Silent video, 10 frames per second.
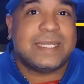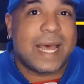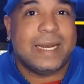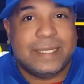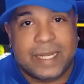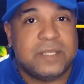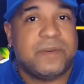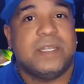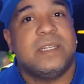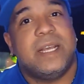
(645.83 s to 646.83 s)
of dense
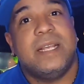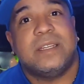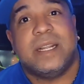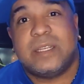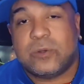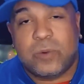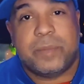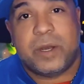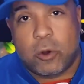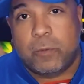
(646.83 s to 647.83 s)
vegetation. They swim in
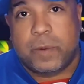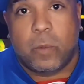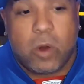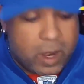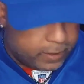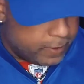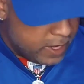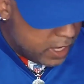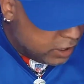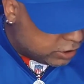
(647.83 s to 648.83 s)
open water.
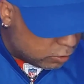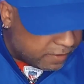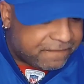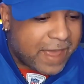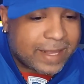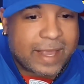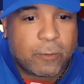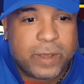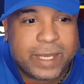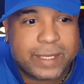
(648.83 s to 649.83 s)
So the fact that
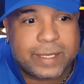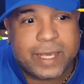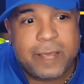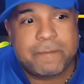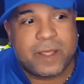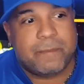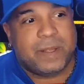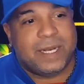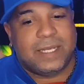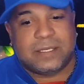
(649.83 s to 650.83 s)
we keep them in
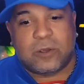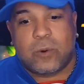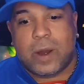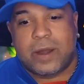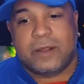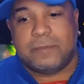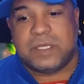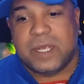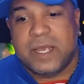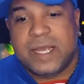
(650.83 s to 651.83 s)
these aquariums
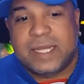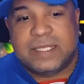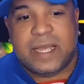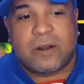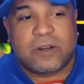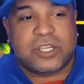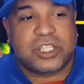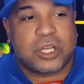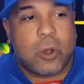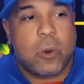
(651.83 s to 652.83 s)
that are
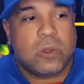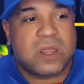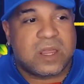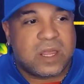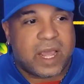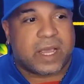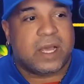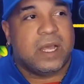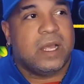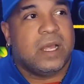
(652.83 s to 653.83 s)
so thick,
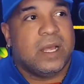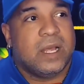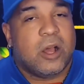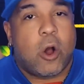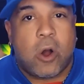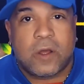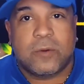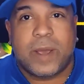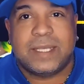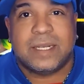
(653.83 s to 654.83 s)
all the
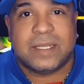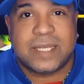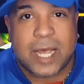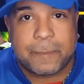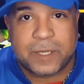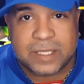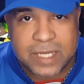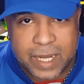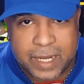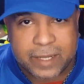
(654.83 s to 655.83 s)
way to the top of the
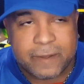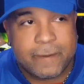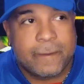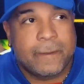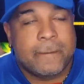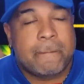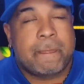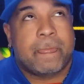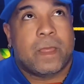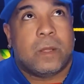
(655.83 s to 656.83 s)
tank,
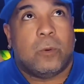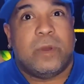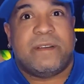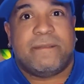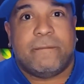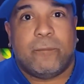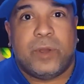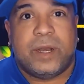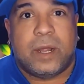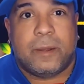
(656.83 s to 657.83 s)
with
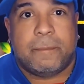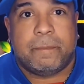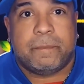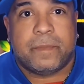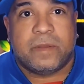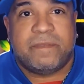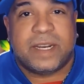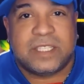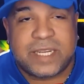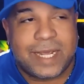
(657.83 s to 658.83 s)

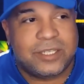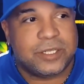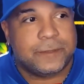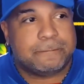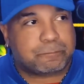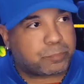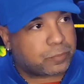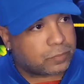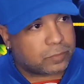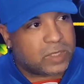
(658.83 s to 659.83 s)
vegetation,
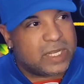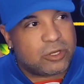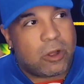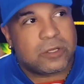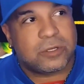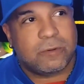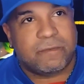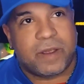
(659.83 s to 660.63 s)
is also very